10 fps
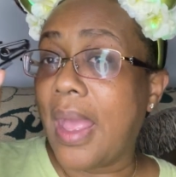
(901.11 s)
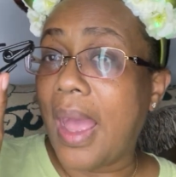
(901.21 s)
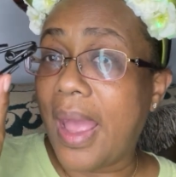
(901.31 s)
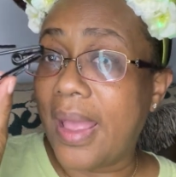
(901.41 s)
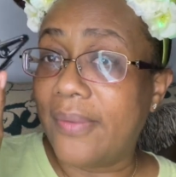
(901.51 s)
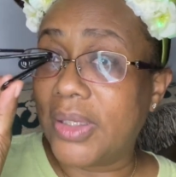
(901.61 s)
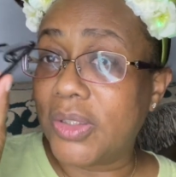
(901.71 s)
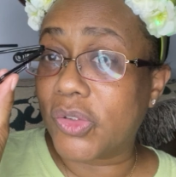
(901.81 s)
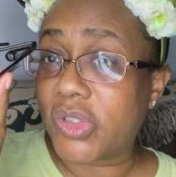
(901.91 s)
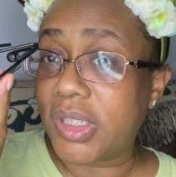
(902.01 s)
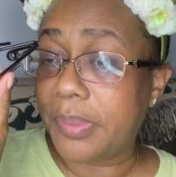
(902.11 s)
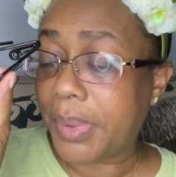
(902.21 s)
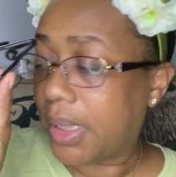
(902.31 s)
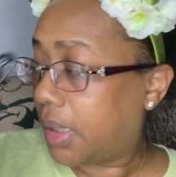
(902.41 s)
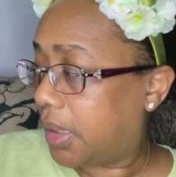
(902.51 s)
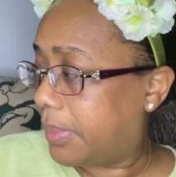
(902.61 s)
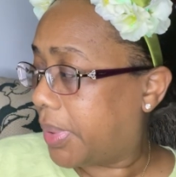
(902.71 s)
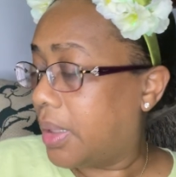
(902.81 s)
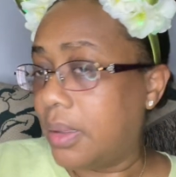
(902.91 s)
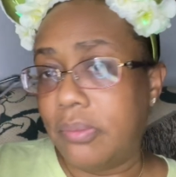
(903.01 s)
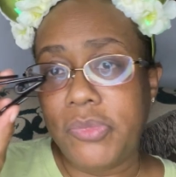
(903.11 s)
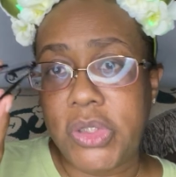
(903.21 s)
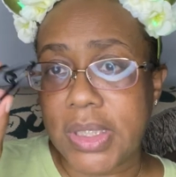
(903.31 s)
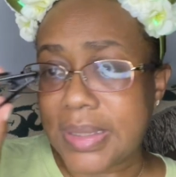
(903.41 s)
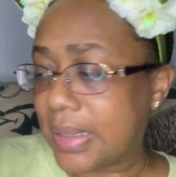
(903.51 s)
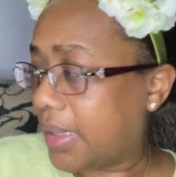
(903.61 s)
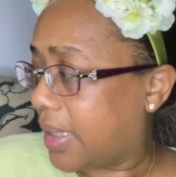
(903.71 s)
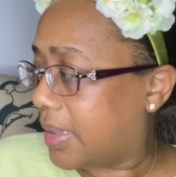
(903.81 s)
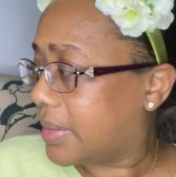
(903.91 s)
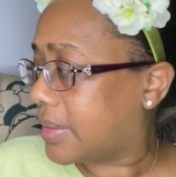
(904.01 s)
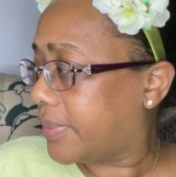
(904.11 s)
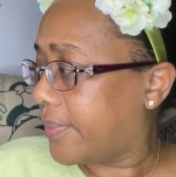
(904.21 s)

I have a chip clip just in case.